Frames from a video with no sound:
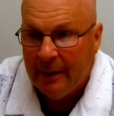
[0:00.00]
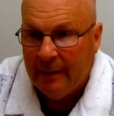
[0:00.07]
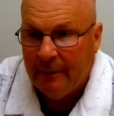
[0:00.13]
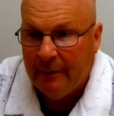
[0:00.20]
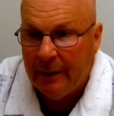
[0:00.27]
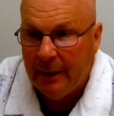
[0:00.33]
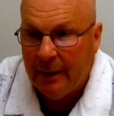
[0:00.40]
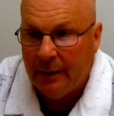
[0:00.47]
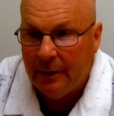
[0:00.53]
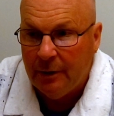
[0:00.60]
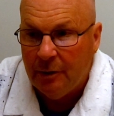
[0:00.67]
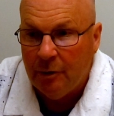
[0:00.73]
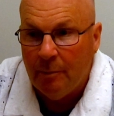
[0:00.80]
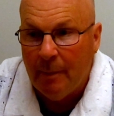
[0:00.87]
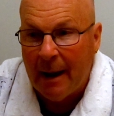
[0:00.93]
then
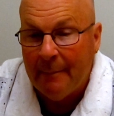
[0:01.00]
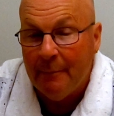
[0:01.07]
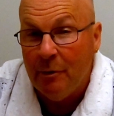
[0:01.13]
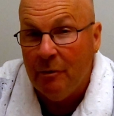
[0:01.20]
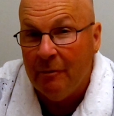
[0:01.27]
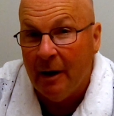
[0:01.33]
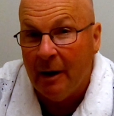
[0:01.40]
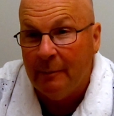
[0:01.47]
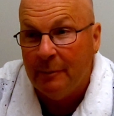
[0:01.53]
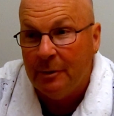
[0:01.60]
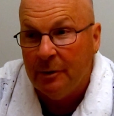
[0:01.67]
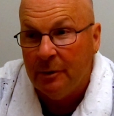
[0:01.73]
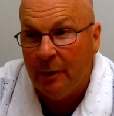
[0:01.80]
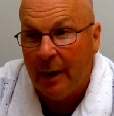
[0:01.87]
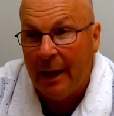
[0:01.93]
you might move up
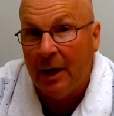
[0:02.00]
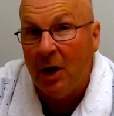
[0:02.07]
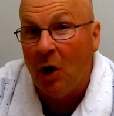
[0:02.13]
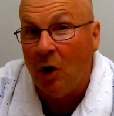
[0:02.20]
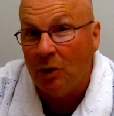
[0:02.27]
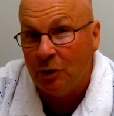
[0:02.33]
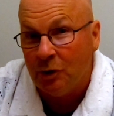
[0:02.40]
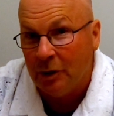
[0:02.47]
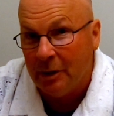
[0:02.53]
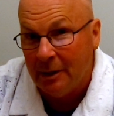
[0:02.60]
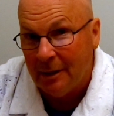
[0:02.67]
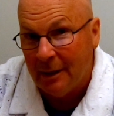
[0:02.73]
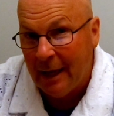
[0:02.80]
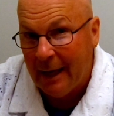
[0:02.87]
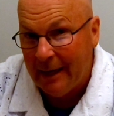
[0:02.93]
to an ultra
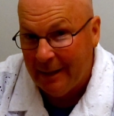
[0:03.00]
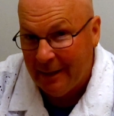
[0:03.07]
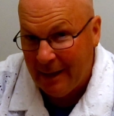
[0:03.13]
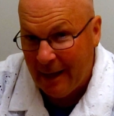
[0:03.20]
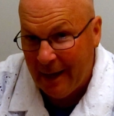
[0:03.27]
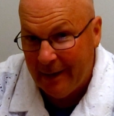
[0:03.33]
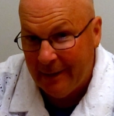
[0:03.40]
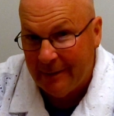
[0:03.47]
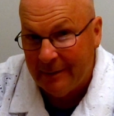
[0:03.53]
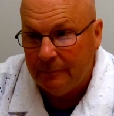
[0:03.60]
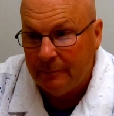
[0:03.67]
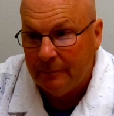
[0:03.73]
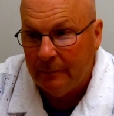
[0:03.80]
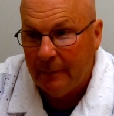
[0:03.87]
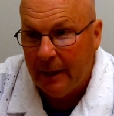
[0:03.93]
light kite,
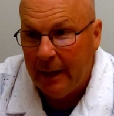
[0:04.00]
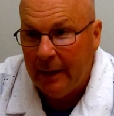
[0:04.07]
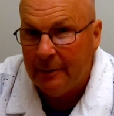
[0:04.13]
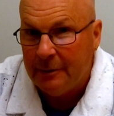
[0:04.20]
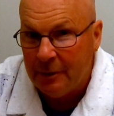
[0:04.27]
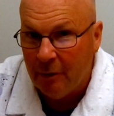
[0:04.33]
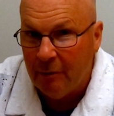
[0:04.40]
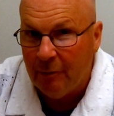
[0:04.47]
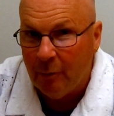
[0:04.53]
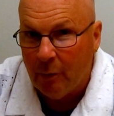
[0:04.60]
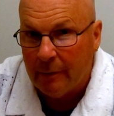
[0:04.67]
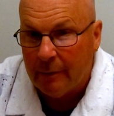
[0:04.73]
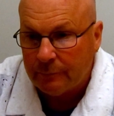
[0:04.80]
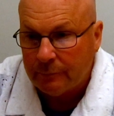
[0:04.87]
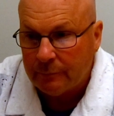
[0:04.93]
and so
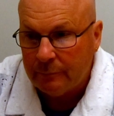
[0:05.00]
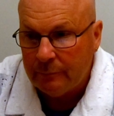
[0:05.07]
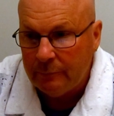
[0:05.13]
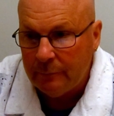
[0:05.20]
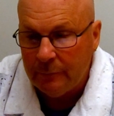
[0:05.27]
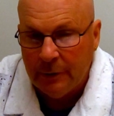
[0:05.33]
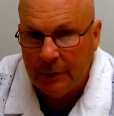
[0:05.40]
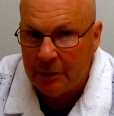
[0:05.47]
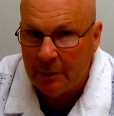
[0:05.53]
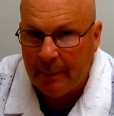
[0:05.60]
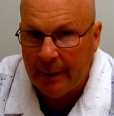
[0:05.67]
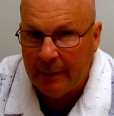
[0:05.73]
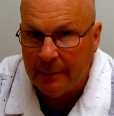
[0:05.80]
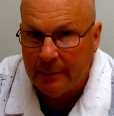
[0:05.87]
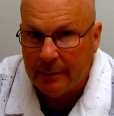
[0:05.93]
forth. Just
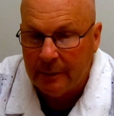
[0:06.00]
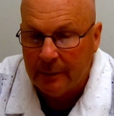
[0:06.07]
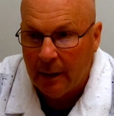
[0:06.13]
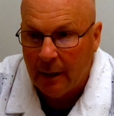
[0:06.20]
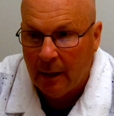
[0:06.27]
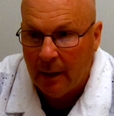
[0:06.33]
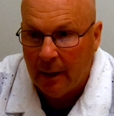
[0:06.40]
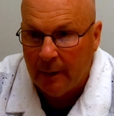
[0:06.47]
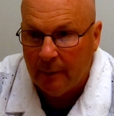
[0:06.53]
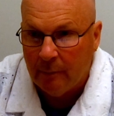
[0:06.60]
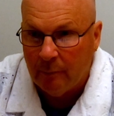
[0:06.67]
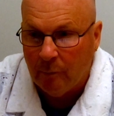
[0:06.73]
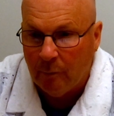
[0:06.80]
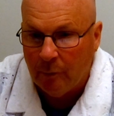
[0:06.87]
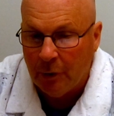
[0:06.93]
depends on
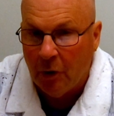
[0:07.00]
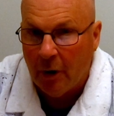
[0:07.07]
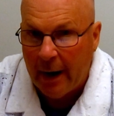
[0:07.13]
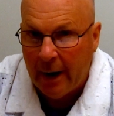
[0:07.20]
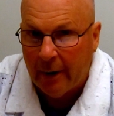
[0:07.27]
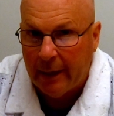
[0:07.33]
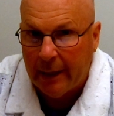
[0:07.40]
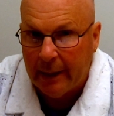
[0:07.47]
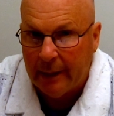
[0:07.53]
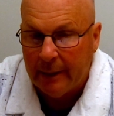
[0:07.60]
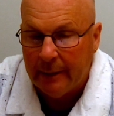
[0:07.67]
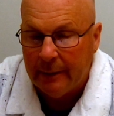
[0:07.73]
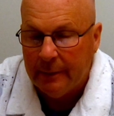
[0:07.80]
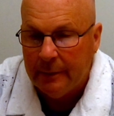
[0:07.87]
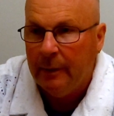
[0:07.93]
your area.
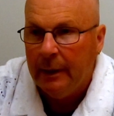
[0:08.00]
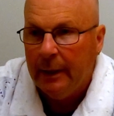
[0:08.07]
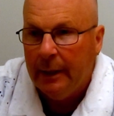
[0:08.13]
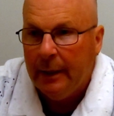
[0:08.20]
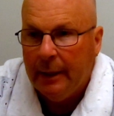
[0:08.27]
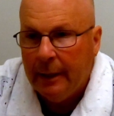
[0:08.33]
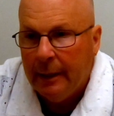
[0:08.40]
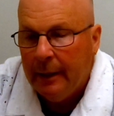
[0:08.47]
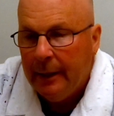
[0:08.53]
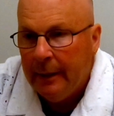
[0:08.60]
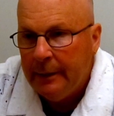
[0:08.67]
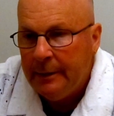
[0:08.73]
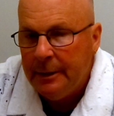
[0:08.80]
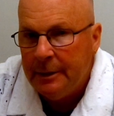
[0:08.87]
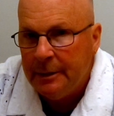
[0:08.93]

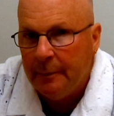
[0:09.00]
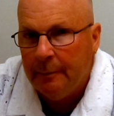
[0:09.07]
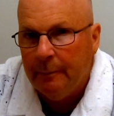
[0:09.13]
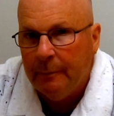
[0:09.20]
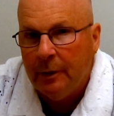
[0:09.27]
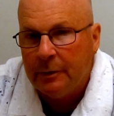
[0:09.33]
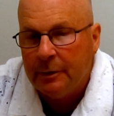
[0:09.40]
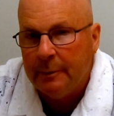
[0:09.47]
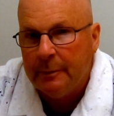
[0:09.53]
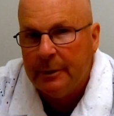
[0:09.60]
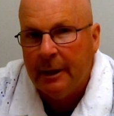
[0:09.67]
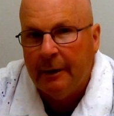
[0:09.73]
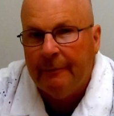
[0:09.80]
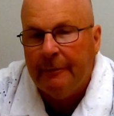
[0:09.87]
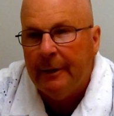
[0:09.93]
That's just some
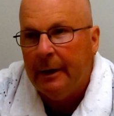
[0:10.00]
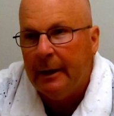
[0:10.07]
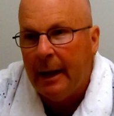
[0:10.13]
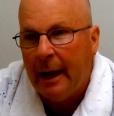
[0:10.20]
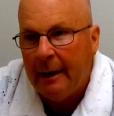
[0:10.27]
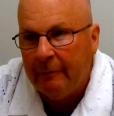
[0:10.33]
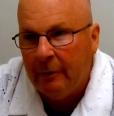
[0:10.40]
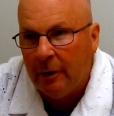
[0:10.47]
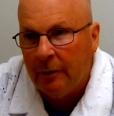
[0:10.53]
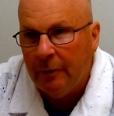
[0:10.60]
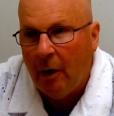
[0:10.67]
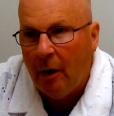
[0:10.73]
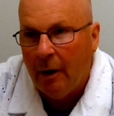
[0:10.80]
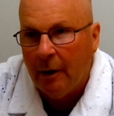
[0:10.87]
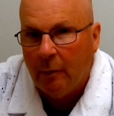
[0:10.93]
stuff that I've learned
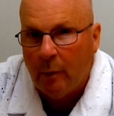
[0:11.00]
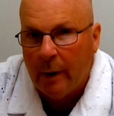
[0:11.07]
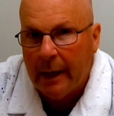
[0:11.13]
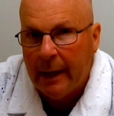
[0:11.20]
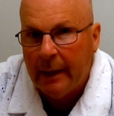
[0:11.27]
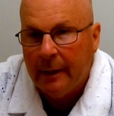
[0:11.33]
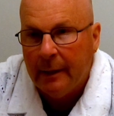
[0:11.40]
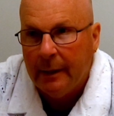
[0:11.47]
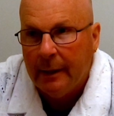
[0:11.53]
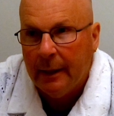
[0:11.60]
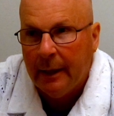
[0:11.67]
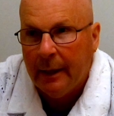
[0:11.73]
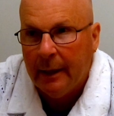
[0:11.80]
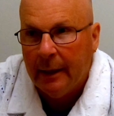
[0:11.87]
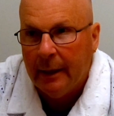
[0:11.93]
the hard way,
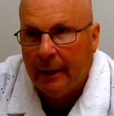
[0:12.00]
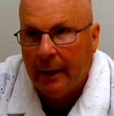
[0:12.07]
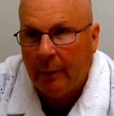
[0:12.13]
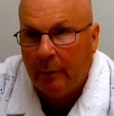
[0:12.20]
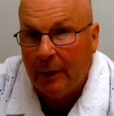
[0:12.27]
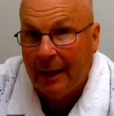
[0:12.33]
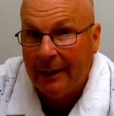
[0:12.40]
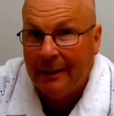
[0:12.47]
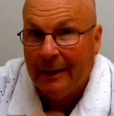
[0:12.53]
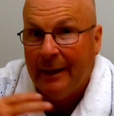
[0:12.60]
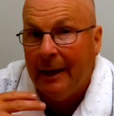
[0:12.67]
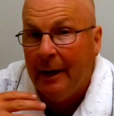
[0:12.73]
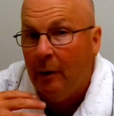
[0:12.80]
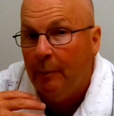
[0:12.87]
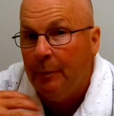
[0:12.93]
and I would like to
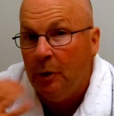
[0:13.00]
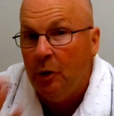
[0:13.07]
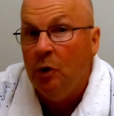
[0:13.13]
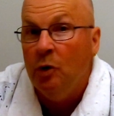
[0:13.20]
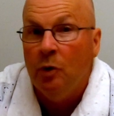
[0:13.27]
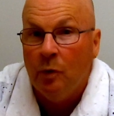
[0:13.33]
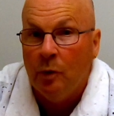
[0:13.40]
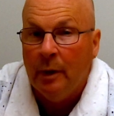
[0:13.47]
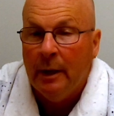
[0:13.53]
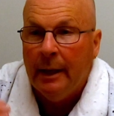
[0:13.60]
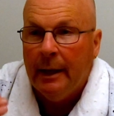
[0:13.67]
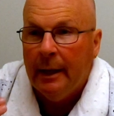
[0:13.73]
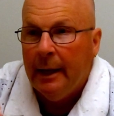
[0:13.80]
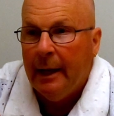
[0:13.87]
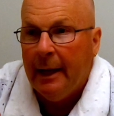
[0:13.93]
help you
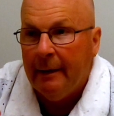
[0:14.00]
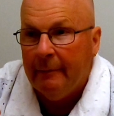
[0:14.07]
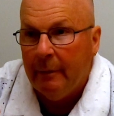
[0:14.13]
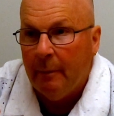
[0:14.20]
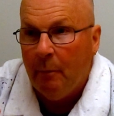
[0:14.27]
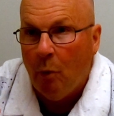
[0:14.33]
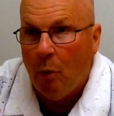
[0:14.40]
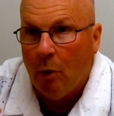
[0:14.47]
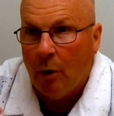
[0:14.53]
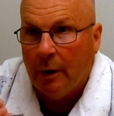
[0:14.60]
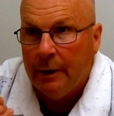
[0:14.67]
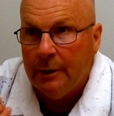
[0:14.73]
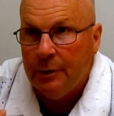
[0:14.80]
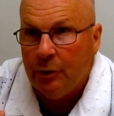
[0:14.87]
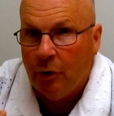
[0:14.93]
have a more
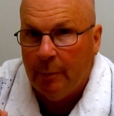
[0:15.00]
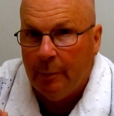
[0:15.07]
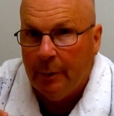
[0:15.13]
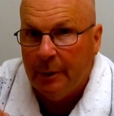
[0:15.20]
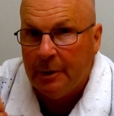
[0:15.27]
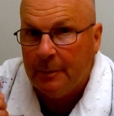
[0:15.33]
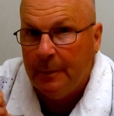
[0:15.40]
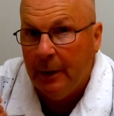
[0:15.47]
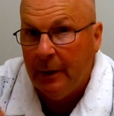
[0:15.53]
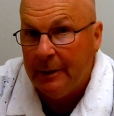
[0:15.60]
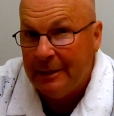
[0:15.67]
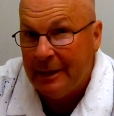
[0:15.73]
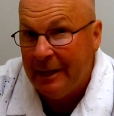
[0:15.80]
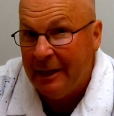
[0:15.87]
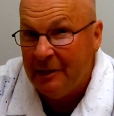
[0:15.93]
enjoyable
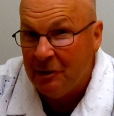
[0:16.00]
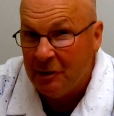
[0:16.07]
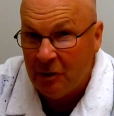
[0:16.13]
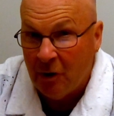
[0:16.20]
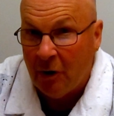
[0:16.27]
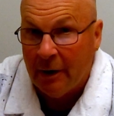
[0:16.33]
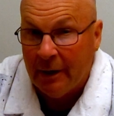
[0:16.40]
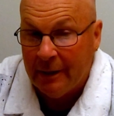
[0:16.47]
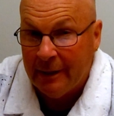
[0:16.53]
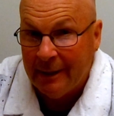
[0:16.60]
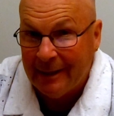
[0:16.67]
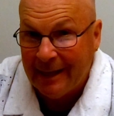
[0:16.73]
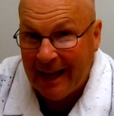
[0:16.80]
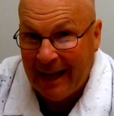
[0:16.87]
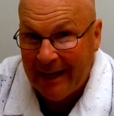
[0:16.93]
experience getting started in
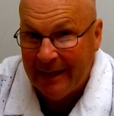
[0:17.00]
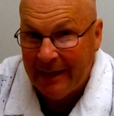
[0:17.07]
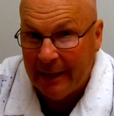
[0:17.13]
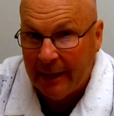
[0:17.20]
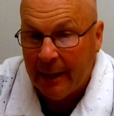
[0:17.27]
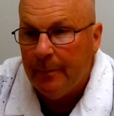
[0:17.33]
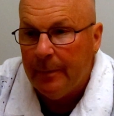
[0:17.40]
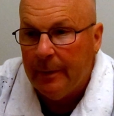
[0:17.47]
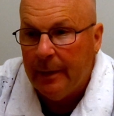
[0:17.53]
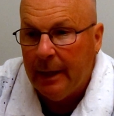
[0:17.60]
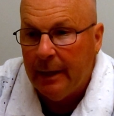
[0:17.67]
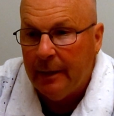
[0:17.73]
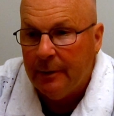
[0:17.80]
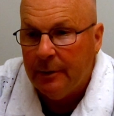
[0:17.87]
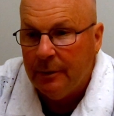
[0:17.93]
kiting
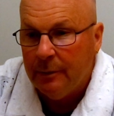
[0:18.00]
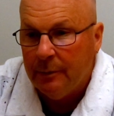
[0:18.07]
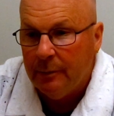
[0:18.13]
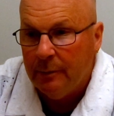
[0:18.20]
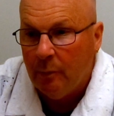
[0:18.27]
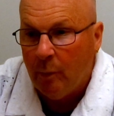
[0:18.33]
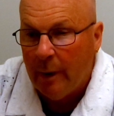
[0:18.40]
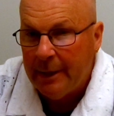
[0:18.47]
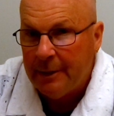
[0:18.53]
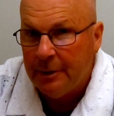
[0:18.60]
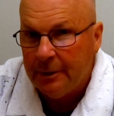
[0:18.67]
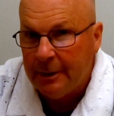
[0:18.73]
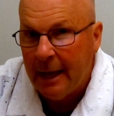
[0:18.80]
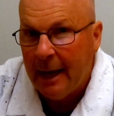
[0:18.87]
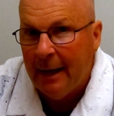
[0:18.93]
than to waste
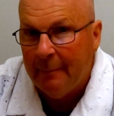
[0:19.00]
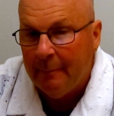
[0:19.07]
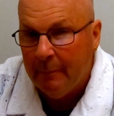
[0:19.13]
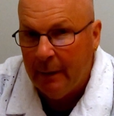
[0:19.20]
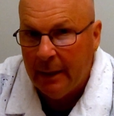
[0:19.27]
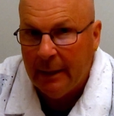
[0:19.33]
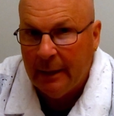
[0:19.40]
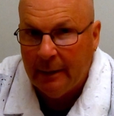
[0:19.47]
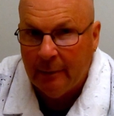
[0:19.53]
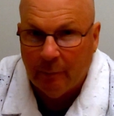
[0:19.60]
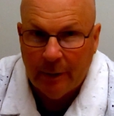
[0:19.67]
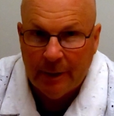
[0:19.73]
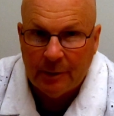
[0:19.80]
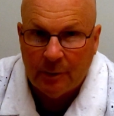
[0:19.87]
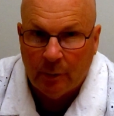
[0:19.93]
your time, money, and
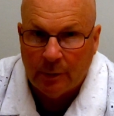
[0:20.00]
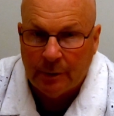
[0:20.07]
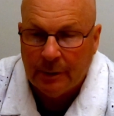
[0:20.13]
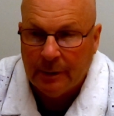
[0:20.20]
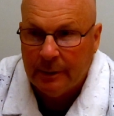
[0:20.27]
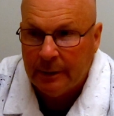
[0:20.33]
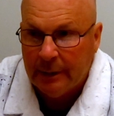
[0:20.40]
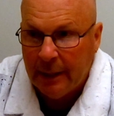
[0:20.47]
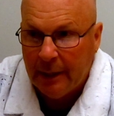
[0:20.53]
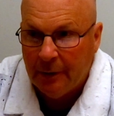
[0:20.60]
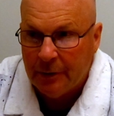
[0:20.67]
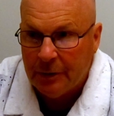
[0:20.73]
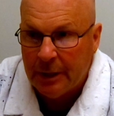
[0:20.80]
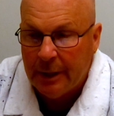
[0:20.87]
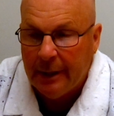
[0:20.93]
resources and
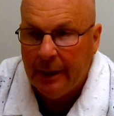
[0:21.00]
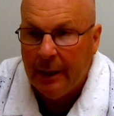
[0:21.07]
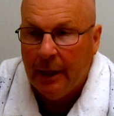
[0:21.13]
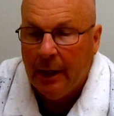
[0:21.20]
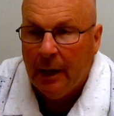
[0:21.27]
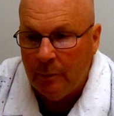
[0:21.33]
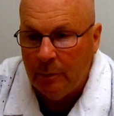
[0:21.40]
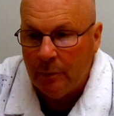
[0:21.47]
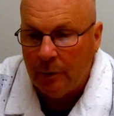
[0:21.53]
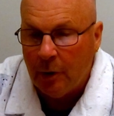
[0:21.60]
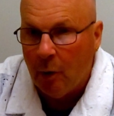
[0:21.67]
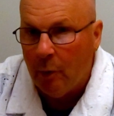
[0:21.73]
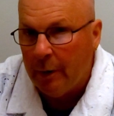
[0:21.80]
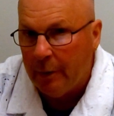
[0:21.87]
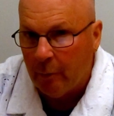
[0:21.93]
energy
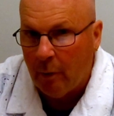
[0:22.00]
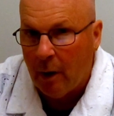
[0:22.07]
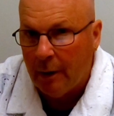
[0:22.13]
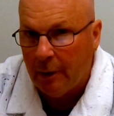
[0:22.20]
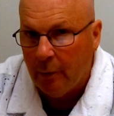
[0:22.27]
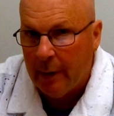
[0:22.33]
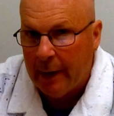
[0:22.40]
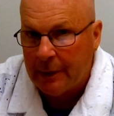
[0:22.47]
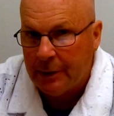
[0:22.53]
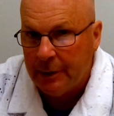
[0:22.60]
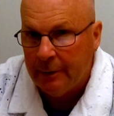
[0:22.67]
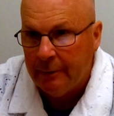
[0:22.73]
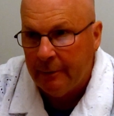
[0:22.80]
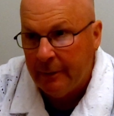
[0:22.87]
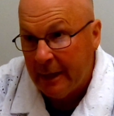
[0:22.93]
going in the wrong
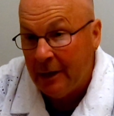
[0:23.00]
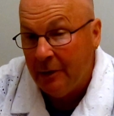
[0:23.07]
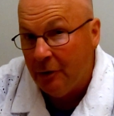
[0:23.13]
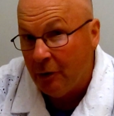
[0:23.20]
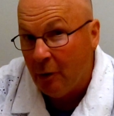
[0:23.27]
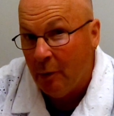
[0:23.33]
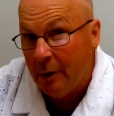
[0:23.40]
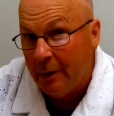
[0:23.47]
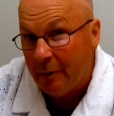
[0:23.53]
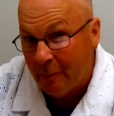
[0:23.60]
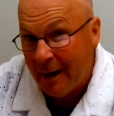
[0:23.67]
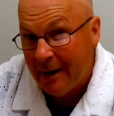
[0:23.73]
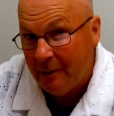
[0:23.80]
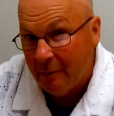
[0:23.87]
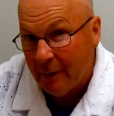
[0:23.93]
direction, thinking you're going in the
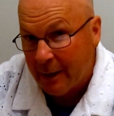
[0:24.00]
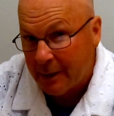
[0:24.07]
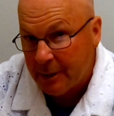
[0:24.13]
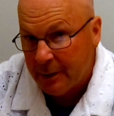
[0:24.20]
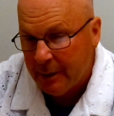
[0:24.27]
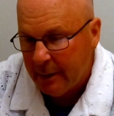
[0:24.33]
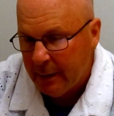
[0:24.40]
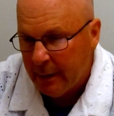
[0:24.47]
right direction.